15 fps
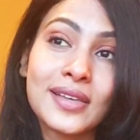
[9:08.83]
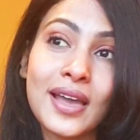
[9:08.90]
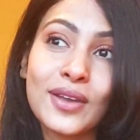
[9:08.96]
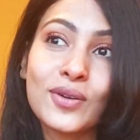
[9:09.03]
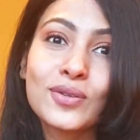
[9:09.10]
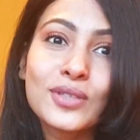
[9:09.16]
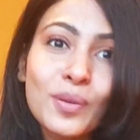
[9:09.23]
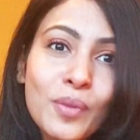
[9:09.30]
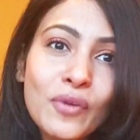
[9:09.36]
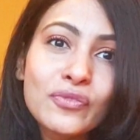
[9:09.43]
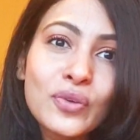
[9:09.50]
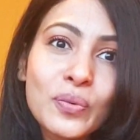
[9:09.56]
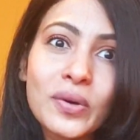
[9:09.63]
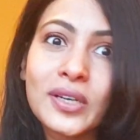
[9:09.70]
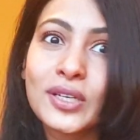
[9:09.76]
I know some of
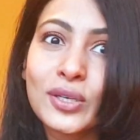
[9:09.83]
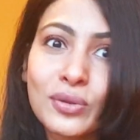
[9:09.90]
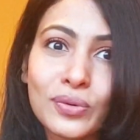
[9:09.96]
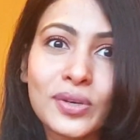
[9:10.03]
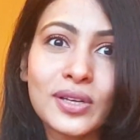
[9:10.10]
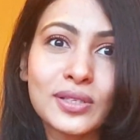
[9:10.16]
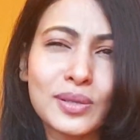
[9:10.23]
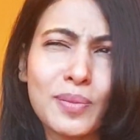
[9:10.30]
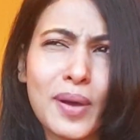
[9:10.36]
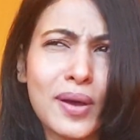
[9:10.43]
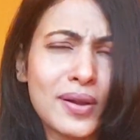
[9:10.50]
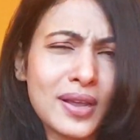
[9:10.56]
you were curious about,